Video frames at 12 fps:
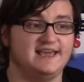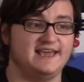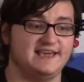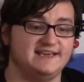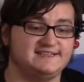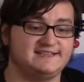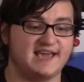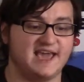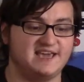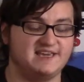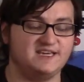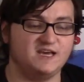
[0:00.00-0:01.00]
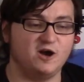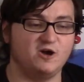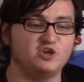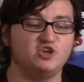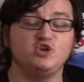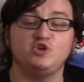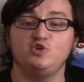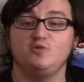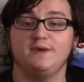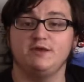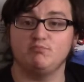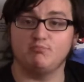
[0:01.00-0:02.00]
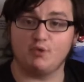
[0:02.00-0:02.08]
is a young human